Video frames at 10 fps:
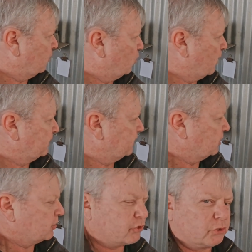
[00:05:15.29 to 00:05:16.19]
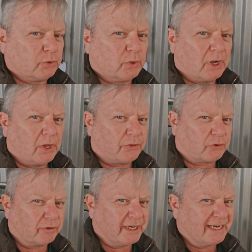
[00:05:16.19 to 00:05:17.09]
and
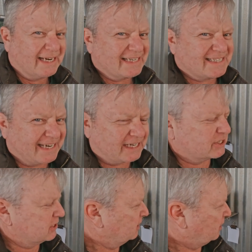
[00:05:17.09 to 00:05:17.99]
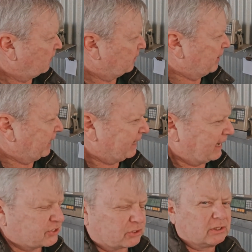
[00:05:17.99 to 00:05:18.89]
1236 on the back
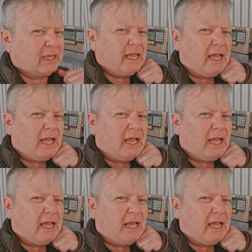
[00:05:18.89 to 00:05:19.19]
axle,